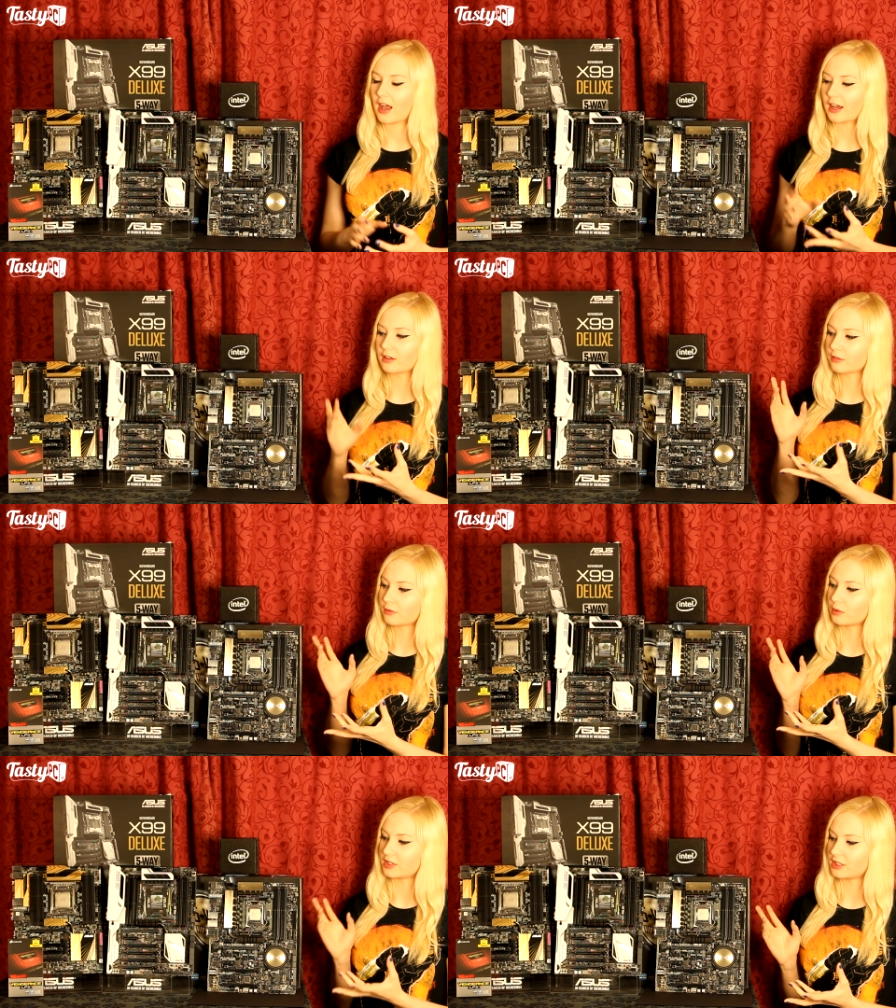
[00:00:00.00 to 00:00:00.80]
and
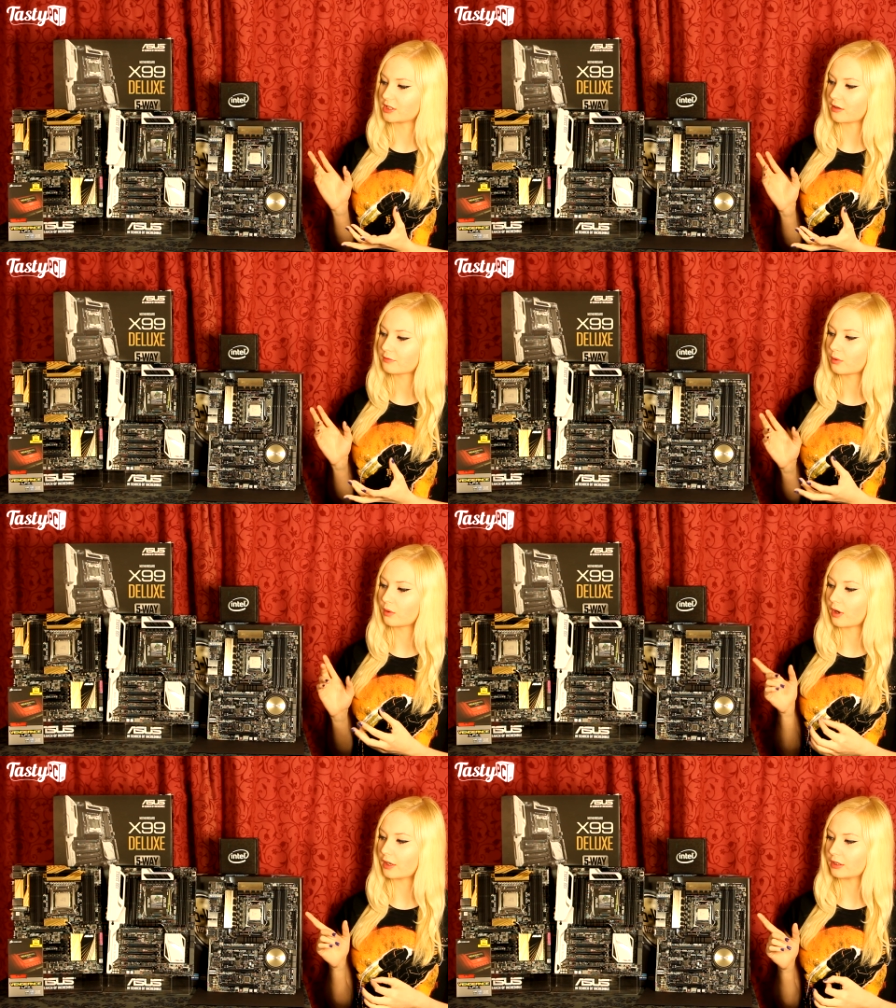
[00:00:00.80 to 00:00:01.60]
for D D R
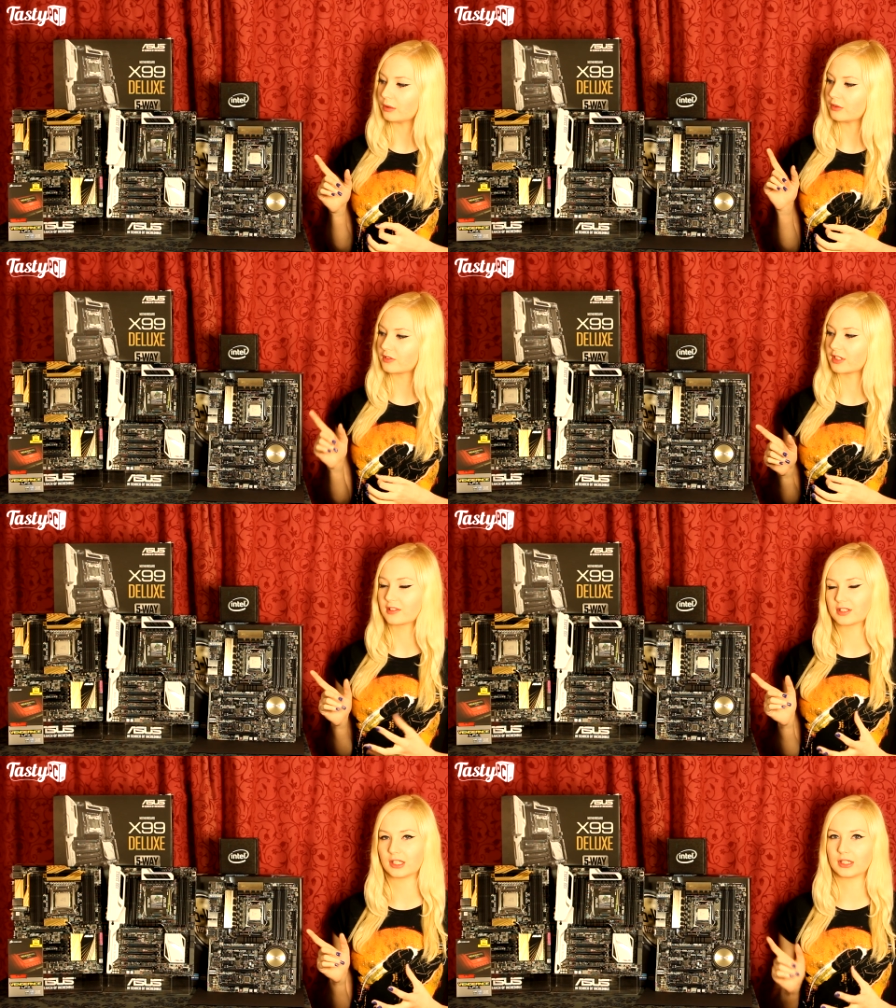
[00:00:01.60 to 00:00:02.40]
four, I used
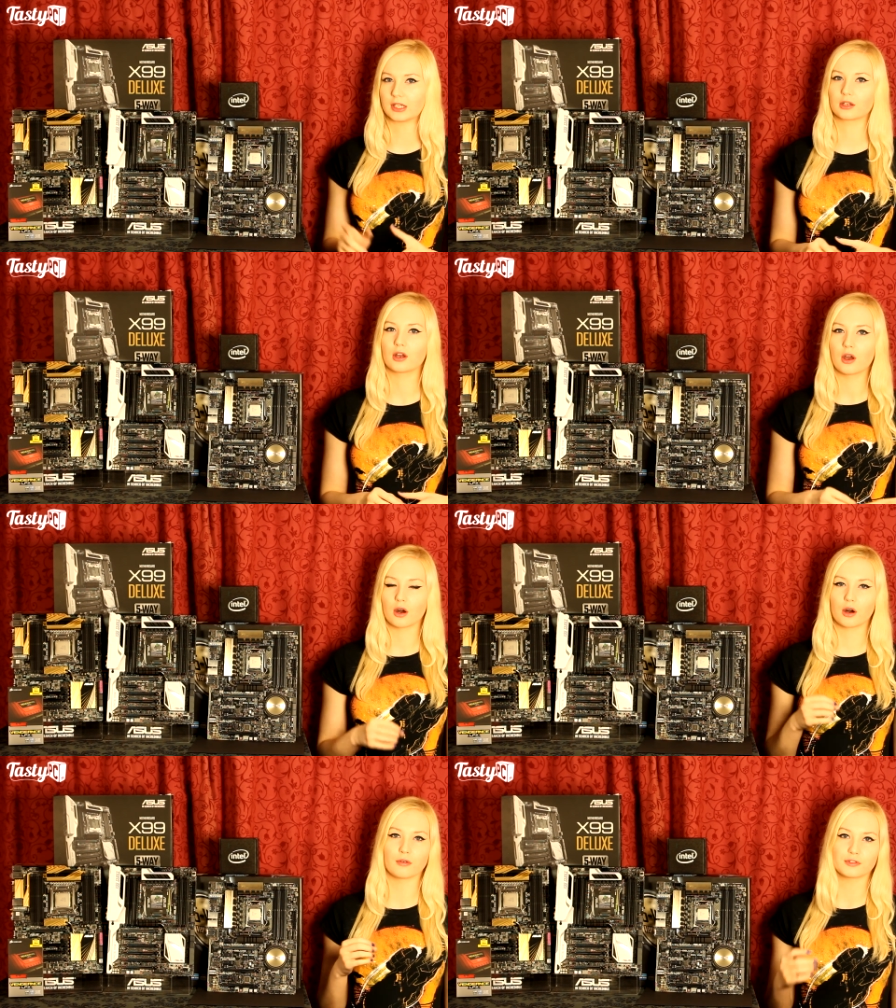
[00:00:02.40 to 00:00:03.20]
sixteen gig
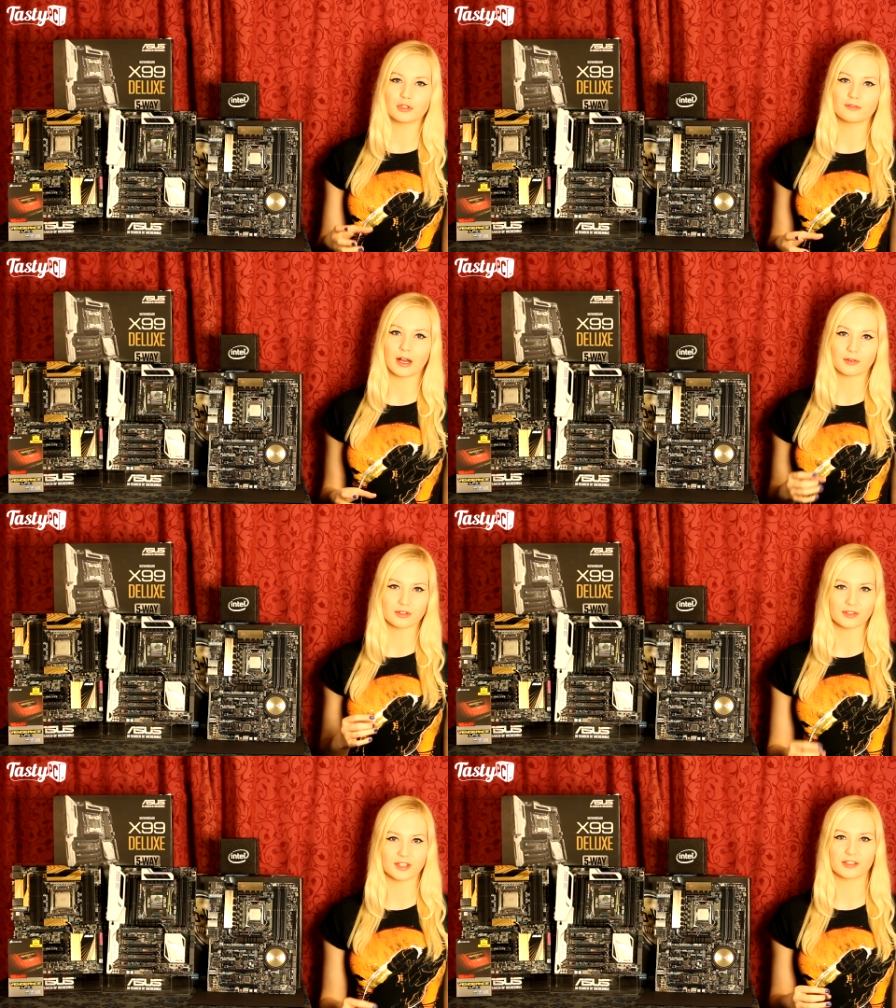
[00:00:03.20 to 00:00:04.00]
of two
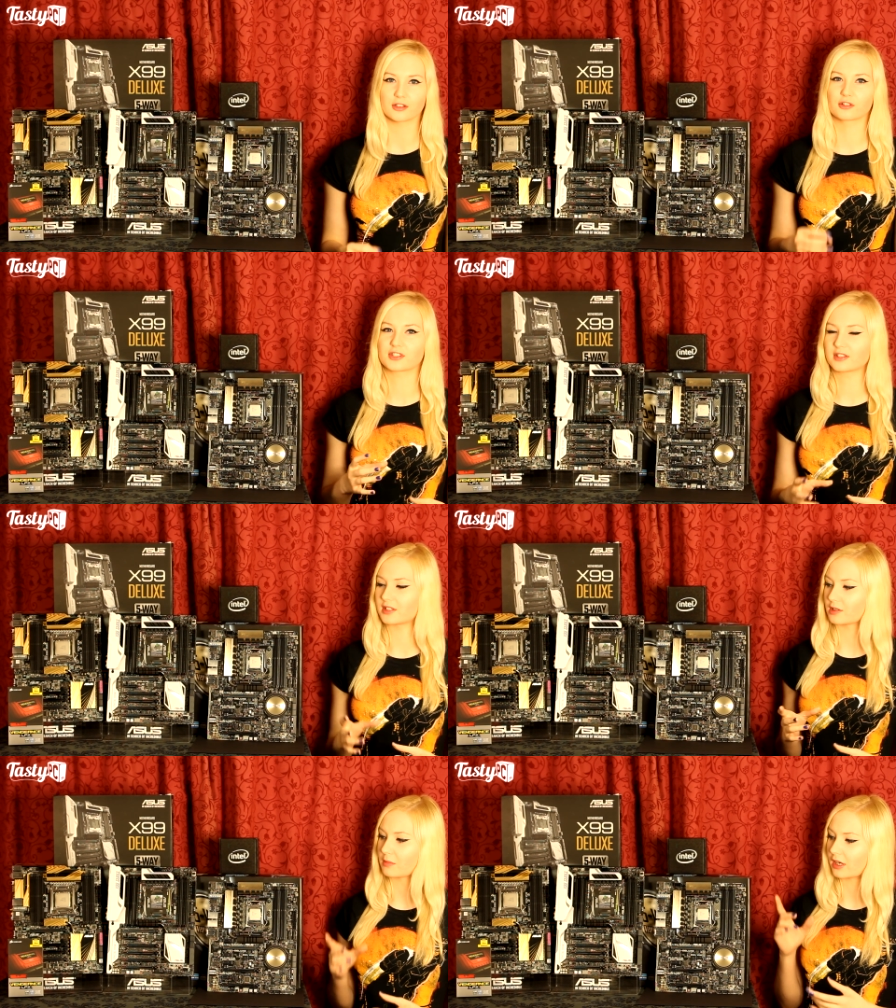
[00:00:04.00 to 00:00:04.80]
thousand six hundred
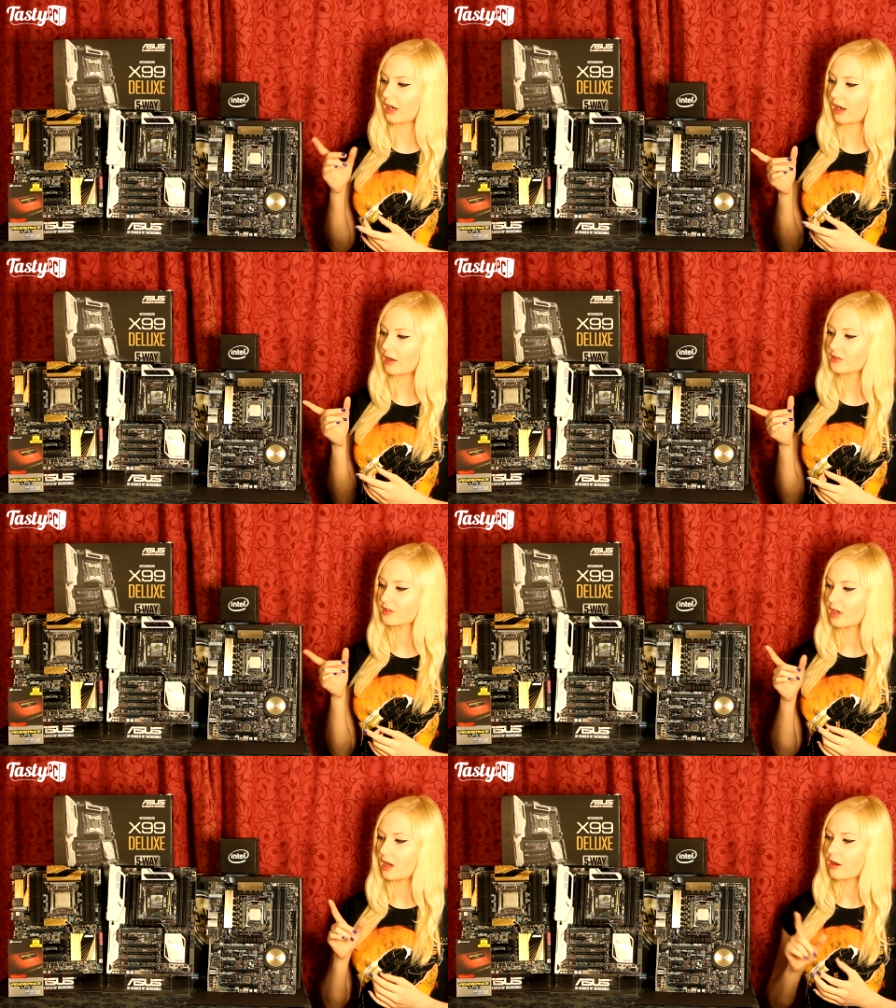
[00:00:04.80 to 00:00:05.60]
sixty-six
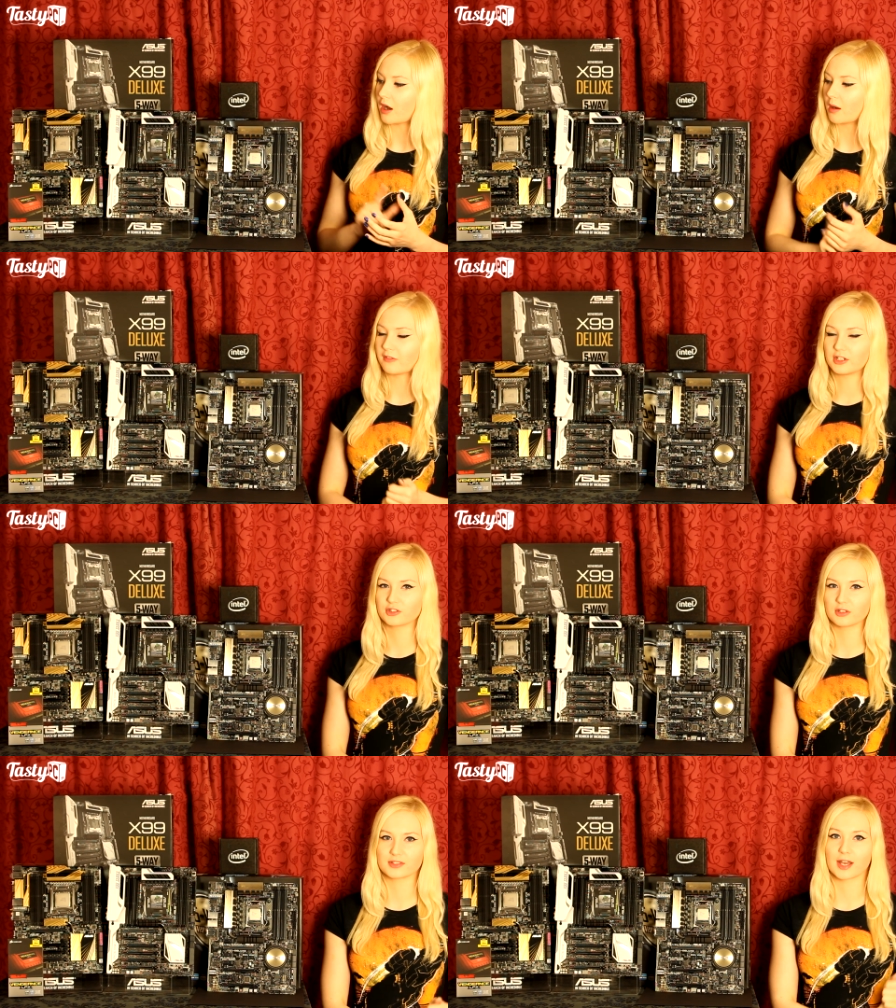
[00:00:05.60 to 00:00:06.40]
megahertz uh,
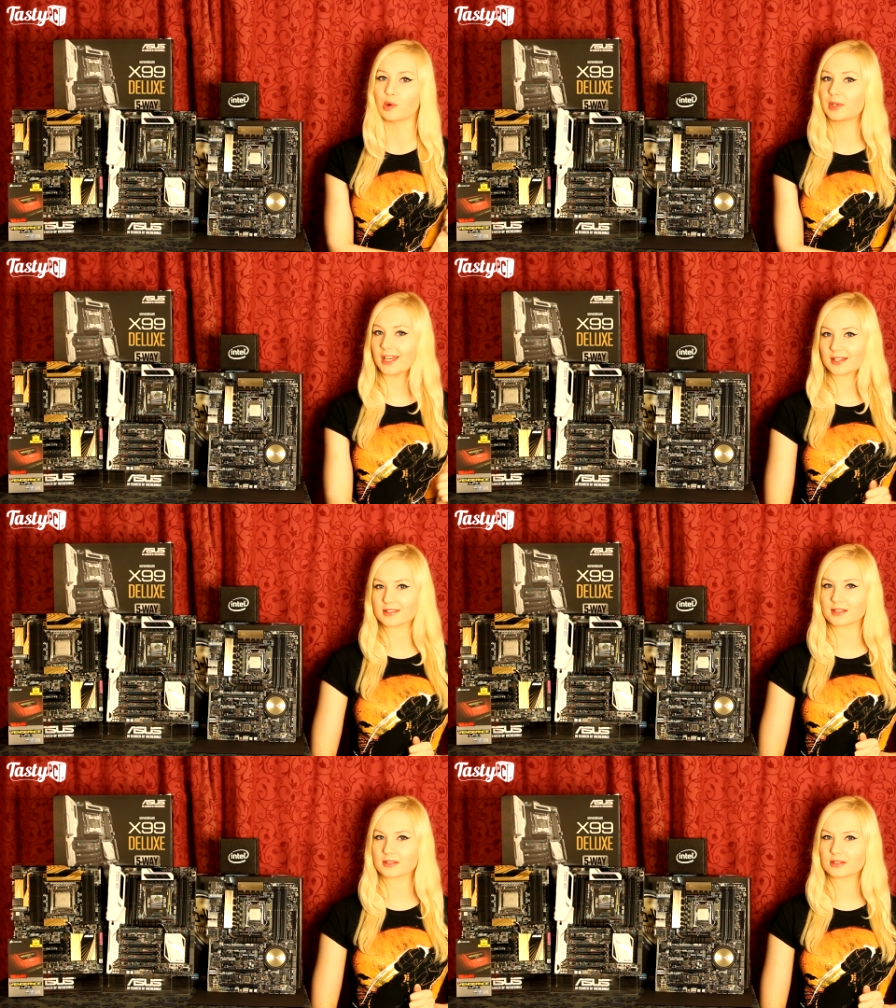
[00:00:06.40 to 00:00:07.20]
Vengeance L P
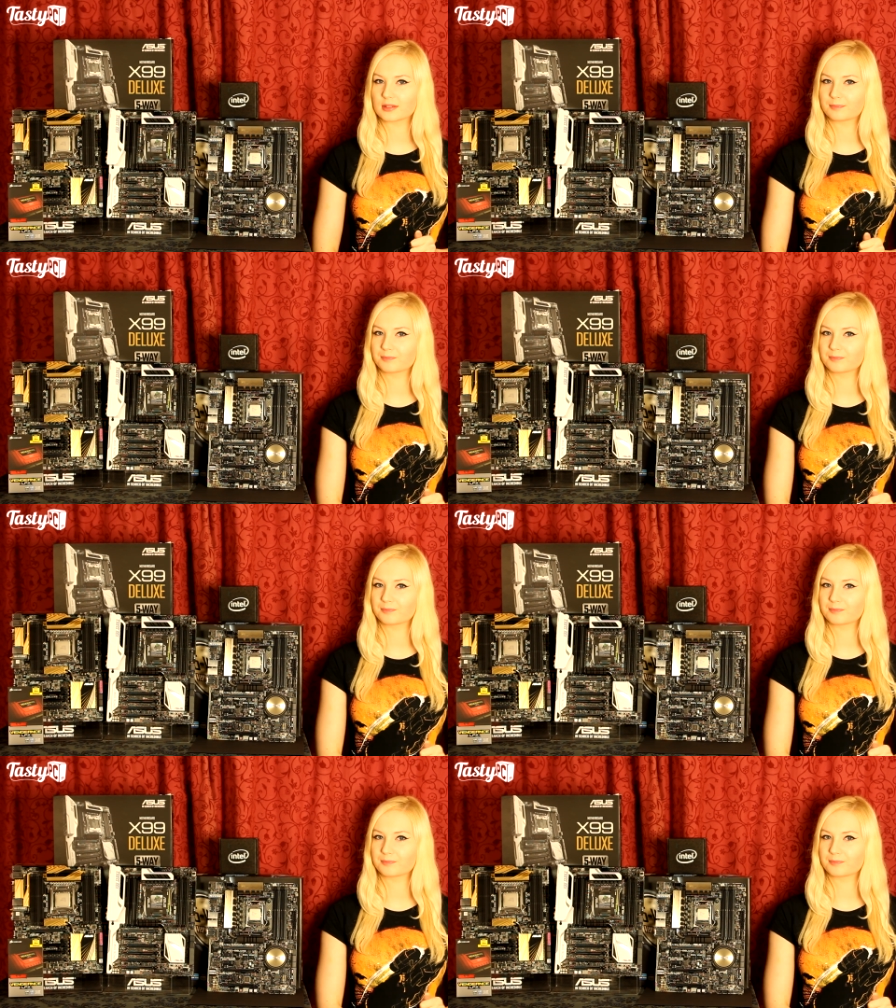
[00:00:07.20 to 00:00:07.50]
X's.